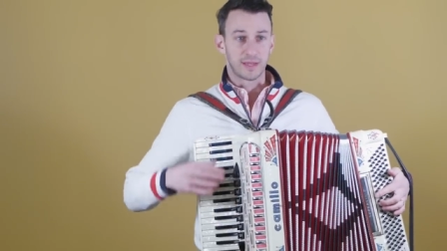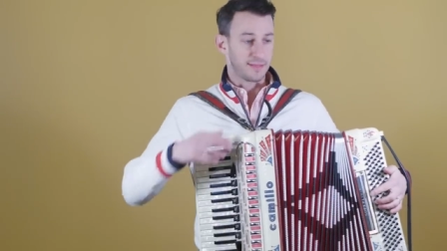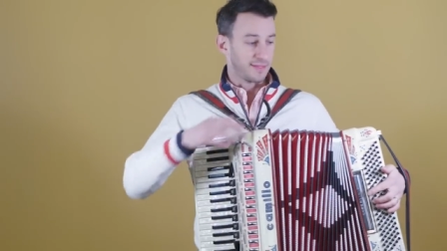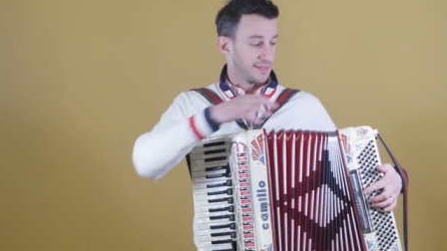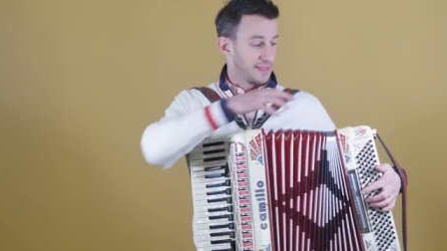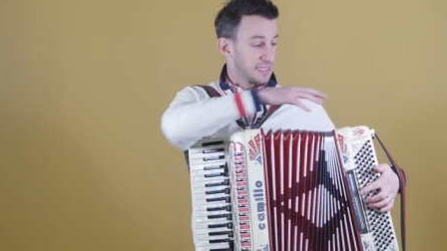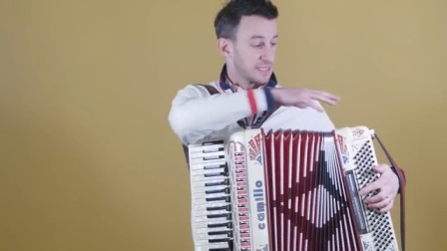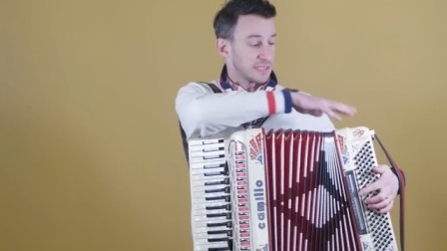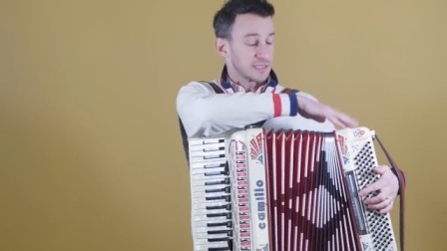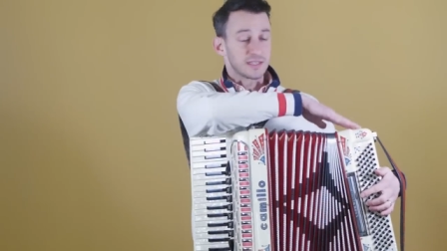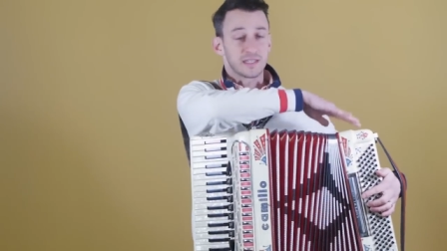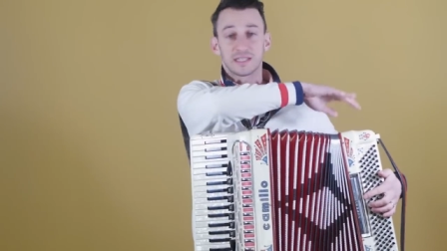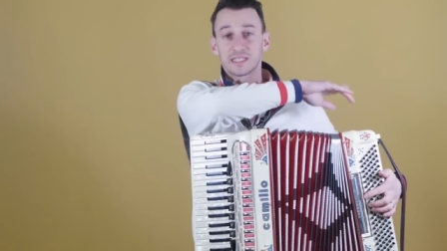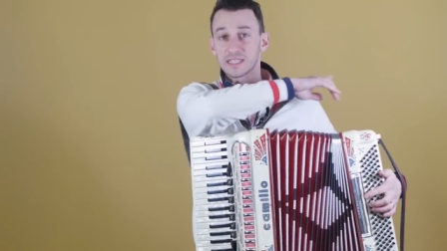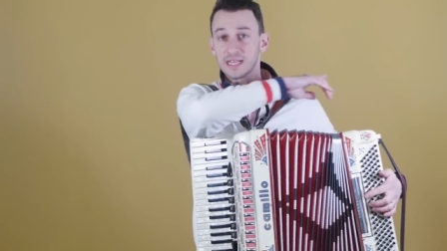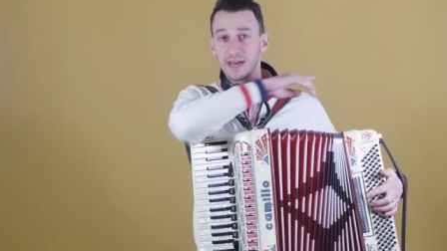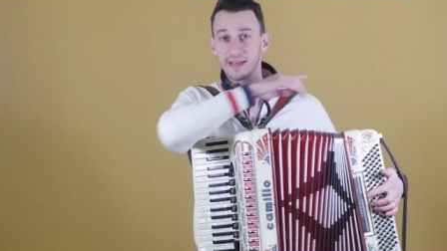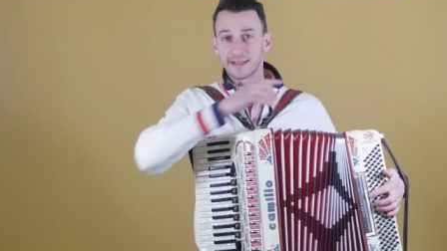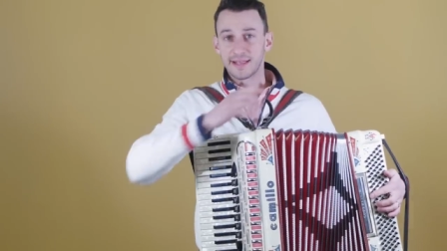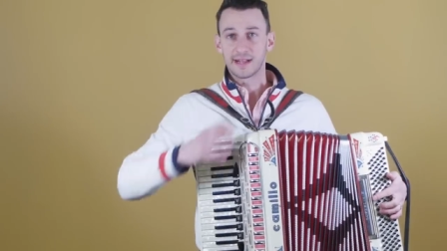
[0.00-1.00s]
This is the
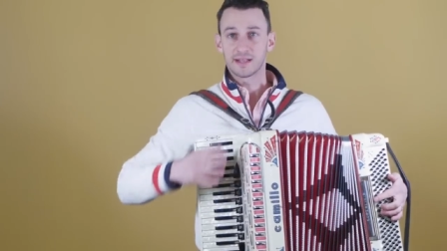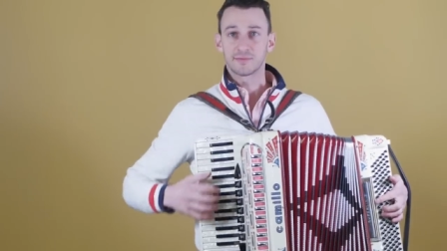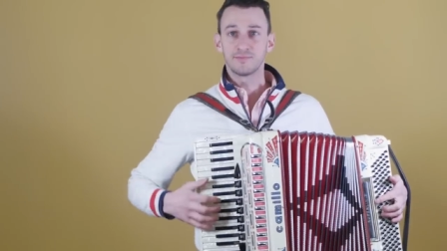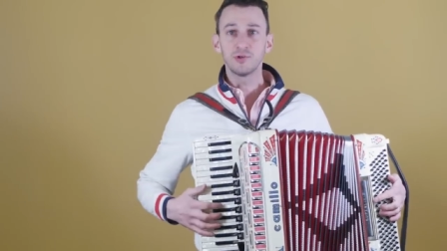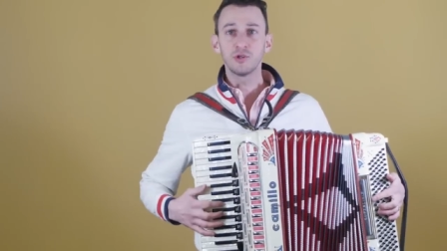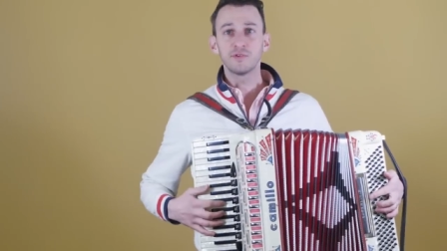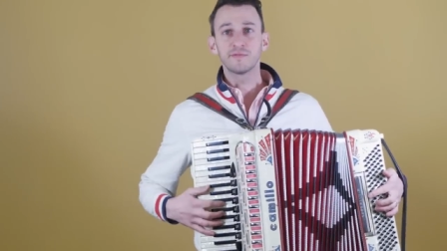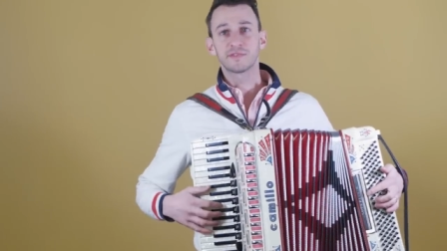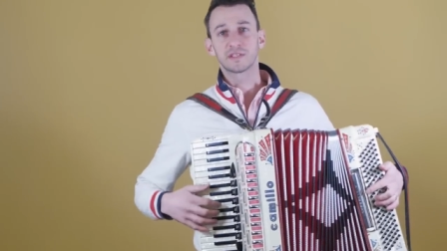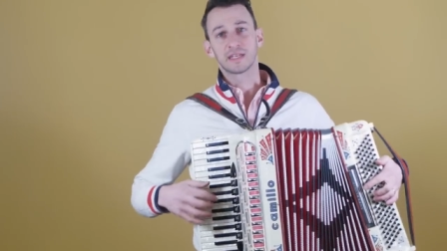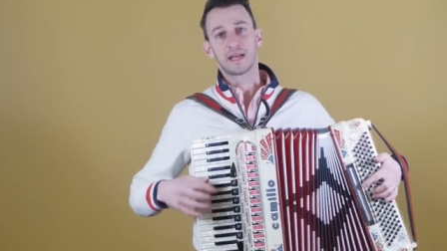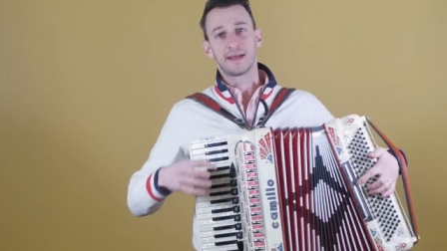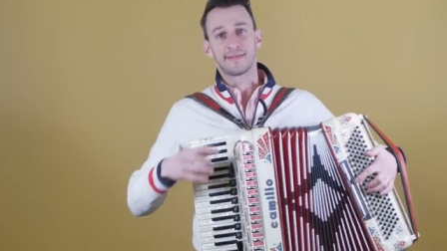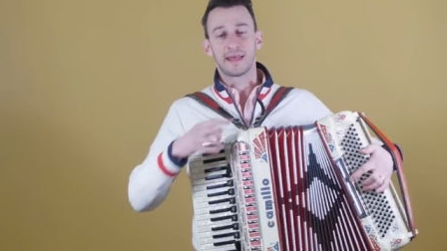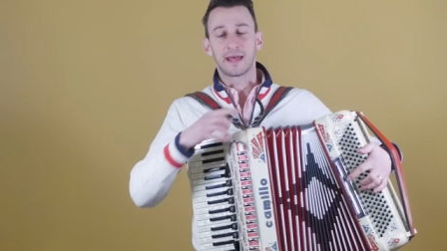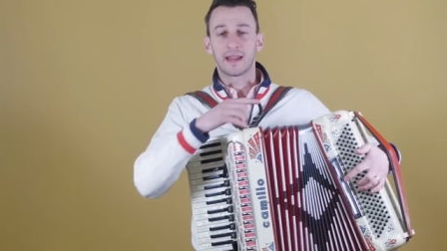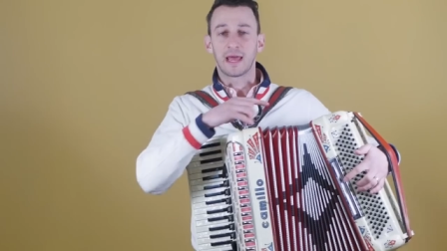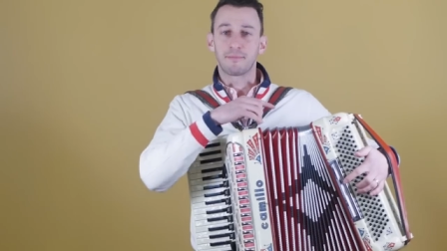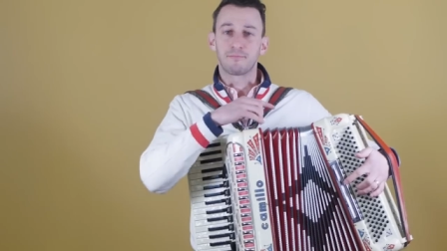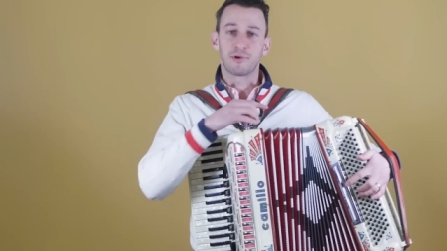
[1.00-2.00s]
side that moves, and
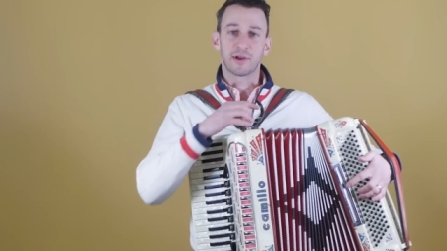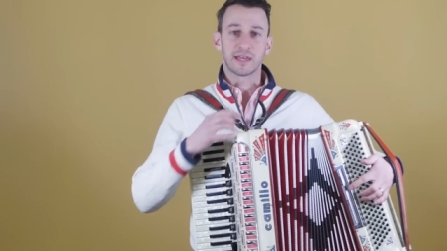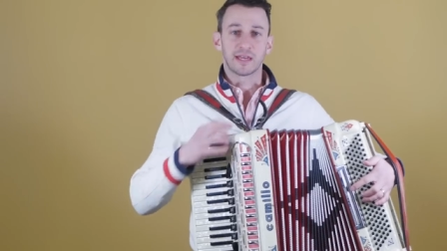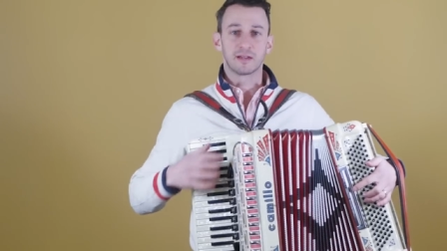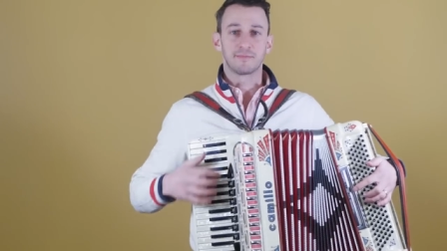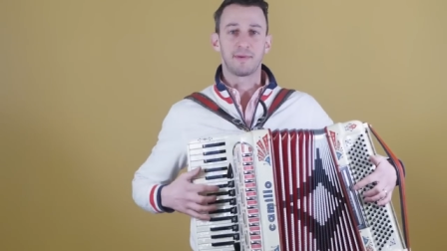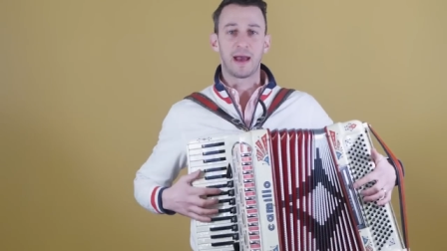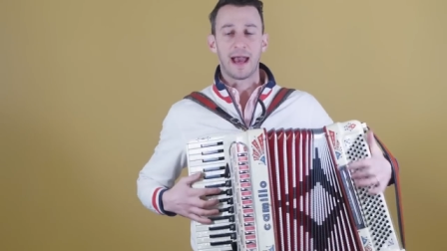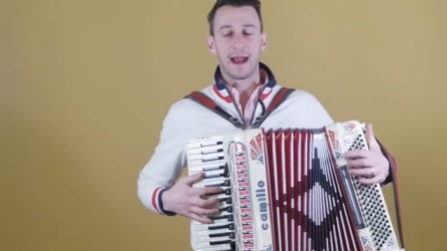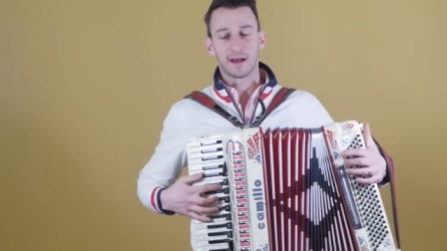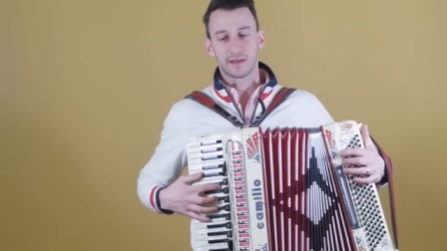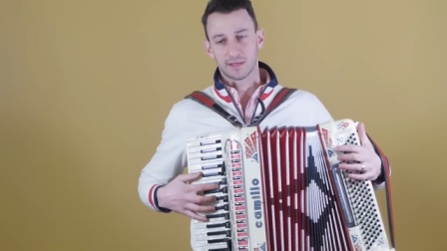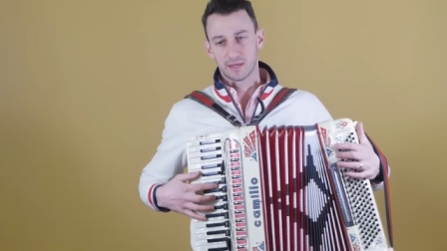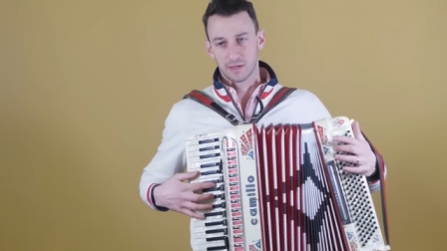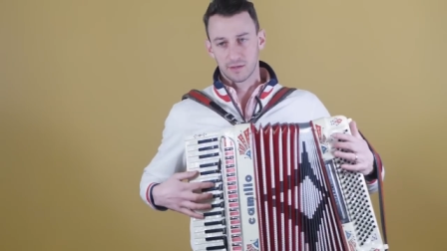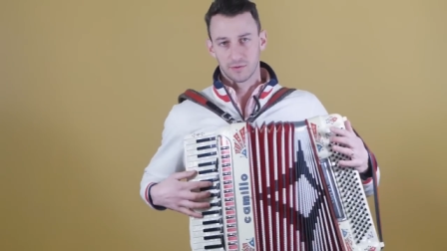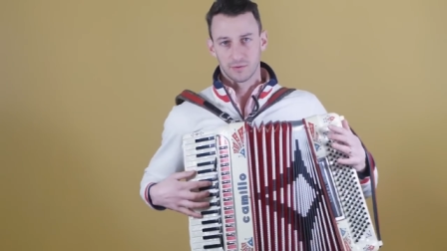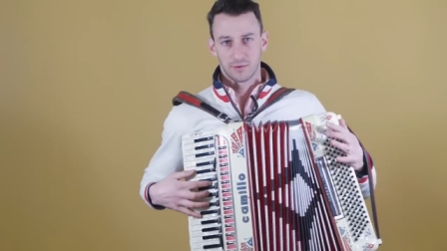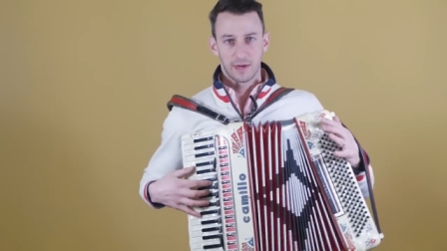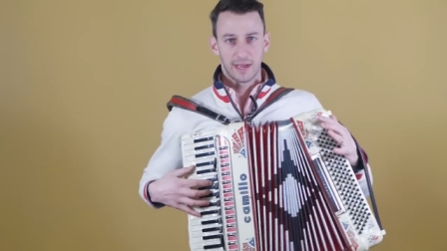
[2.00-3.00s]
then I bring it back,
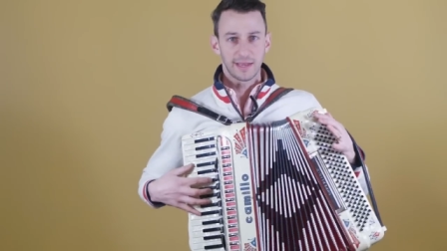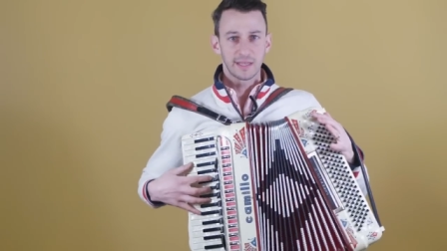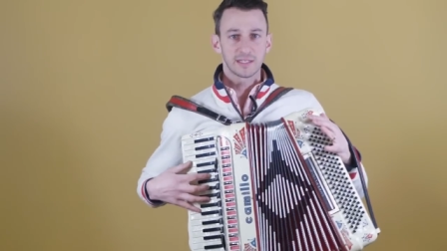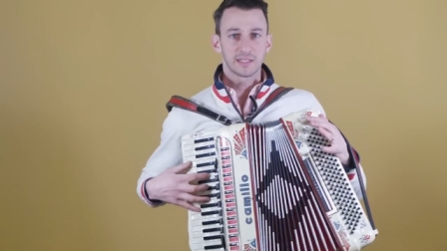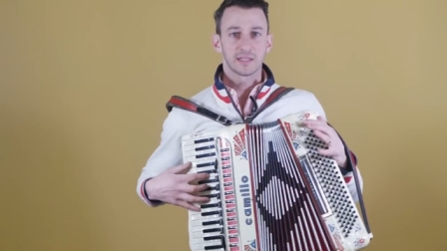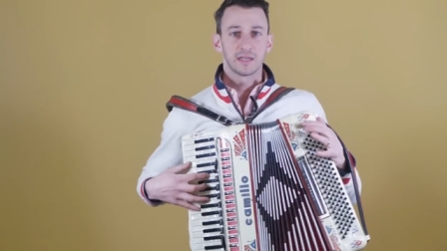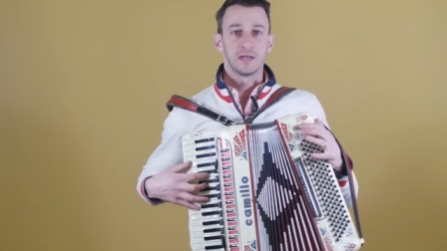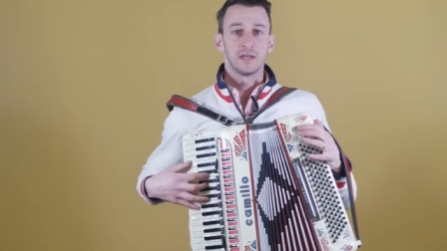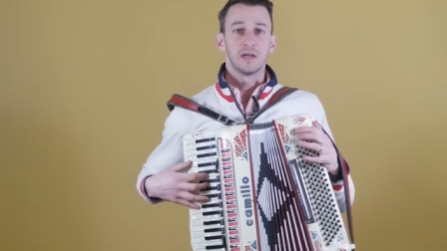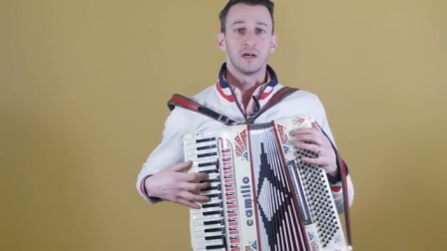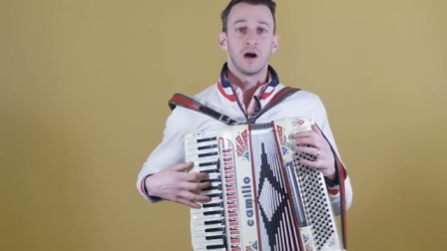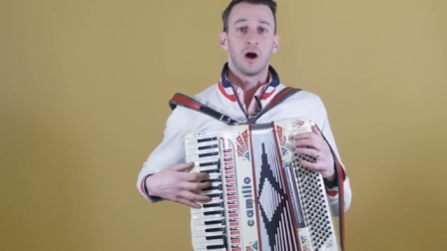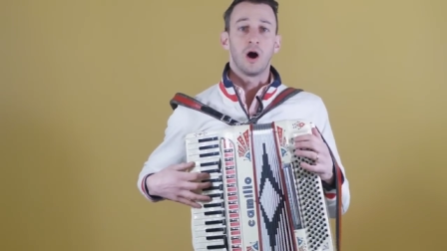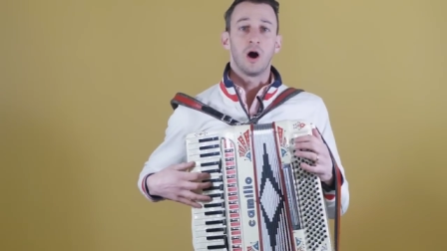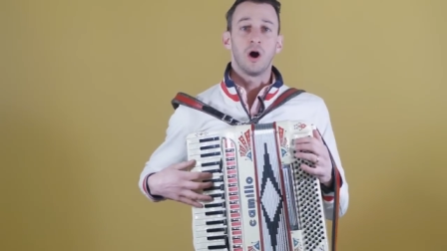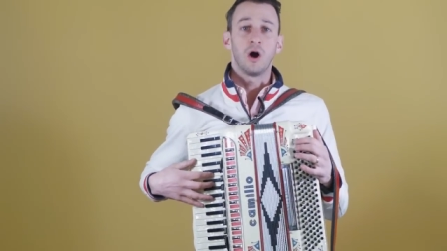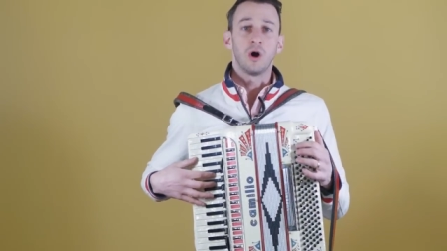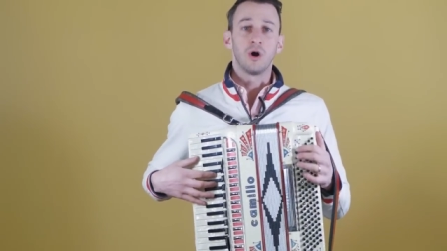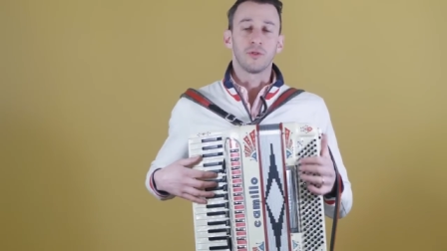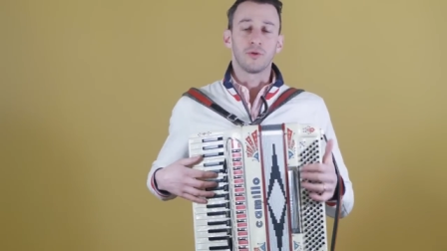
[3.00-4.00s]
right?
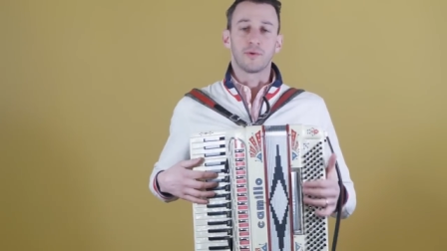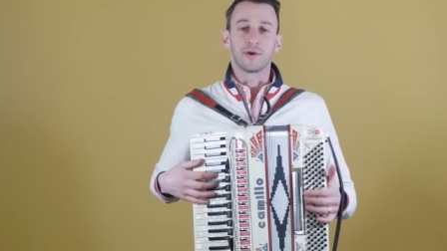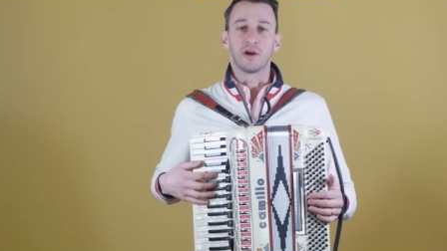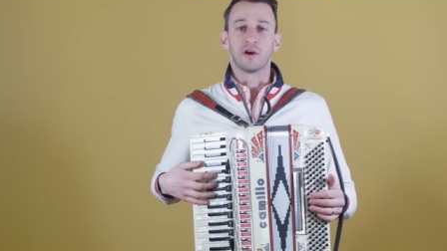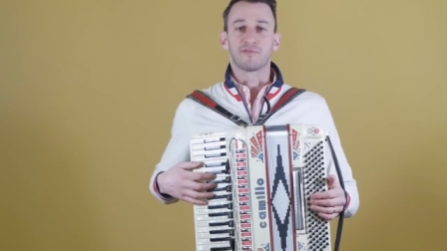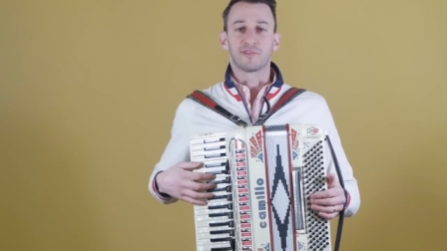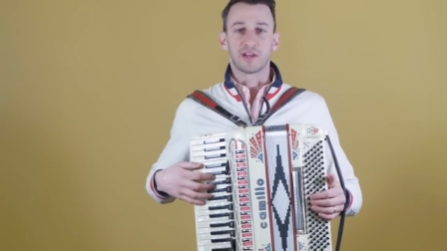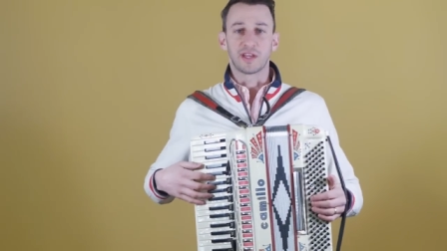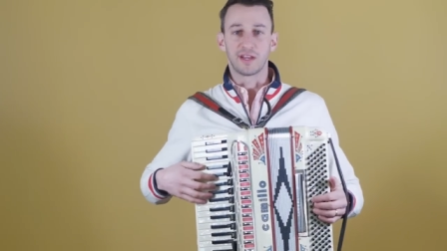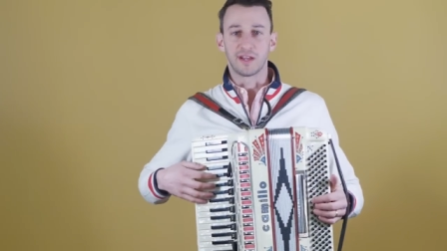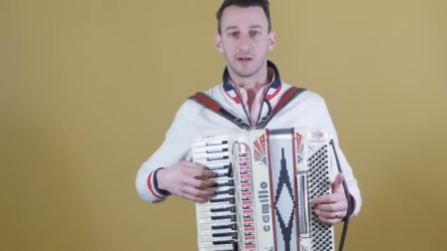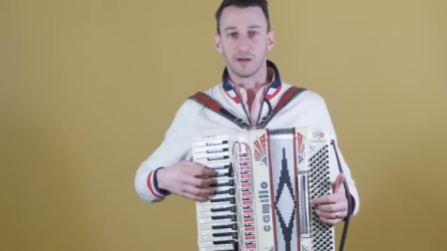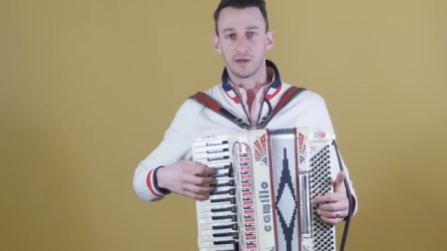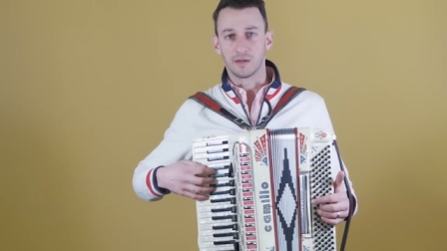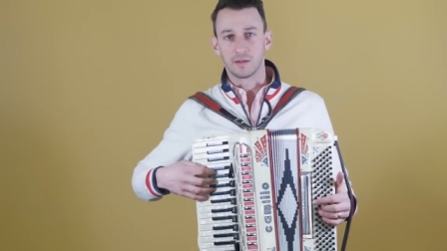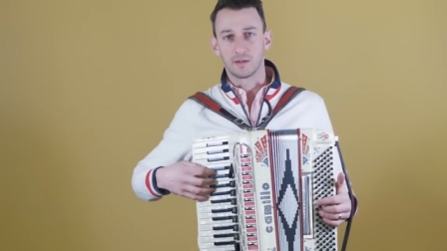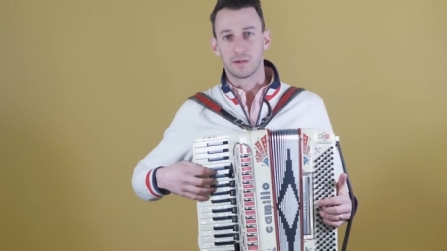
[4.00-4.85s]
All the way over here.